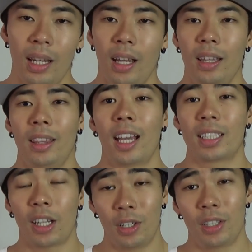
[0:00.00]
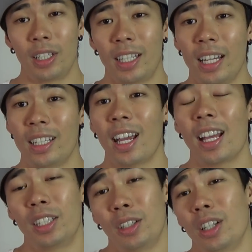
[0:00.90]
And that's how you're going to gauge it.
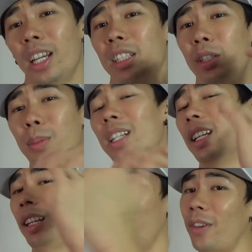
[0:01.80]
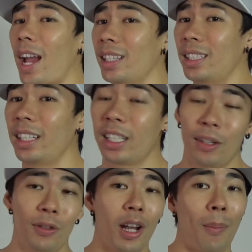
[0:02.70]
As you're intermediate and advanced, like
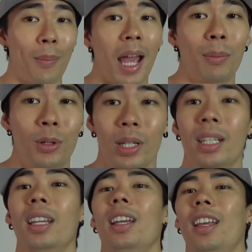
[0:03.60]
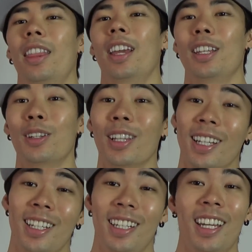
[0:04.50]
if you're at my point, then you're
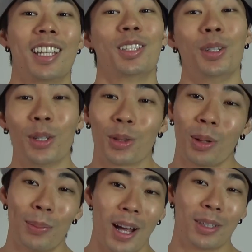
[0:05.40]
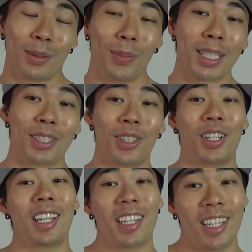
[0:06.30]
lucky to gain 2 to 3 pounds of muscle
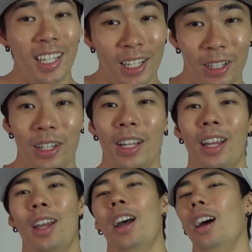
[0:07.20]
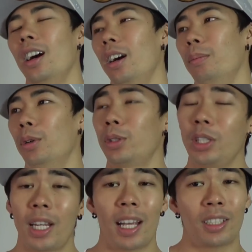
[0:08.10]
a year. Most
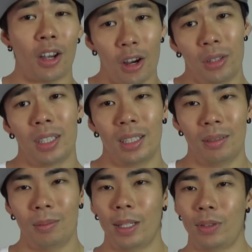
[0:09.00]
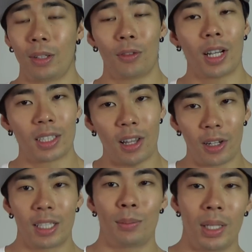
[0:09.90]
of you guys aren't lifting for as
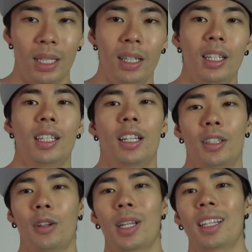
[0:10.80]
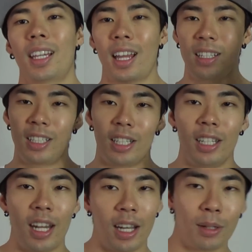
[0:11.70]
long as me. You guys aren't at that
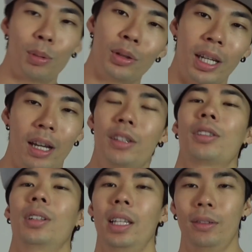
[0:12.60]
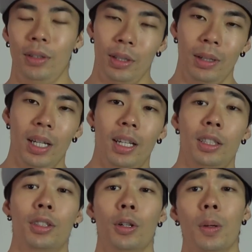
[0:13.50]
genetic potential level.
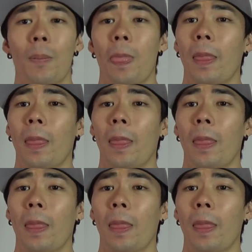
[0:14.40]
So